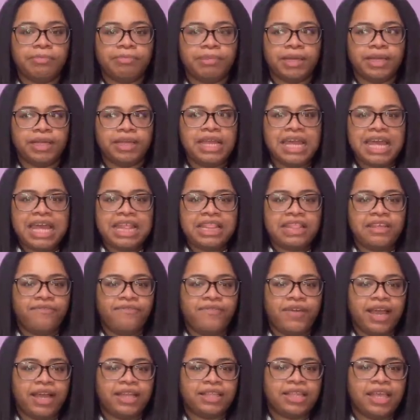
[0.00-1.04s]
But the
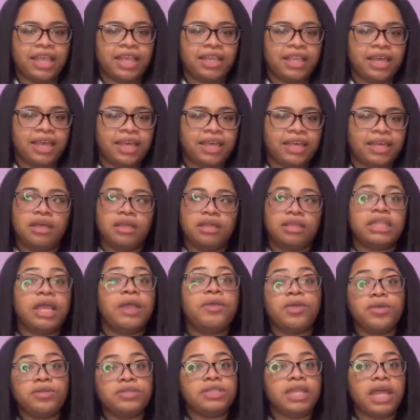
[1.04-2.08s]
fact that, like, they're
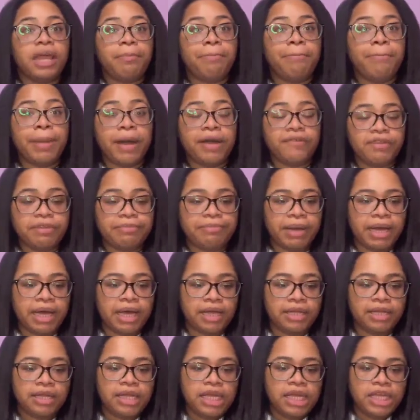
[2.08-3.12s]
using that Buffy
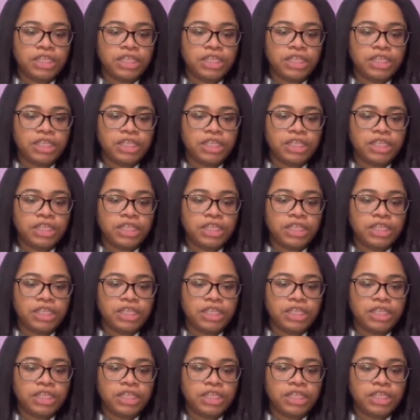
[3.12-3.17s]
bot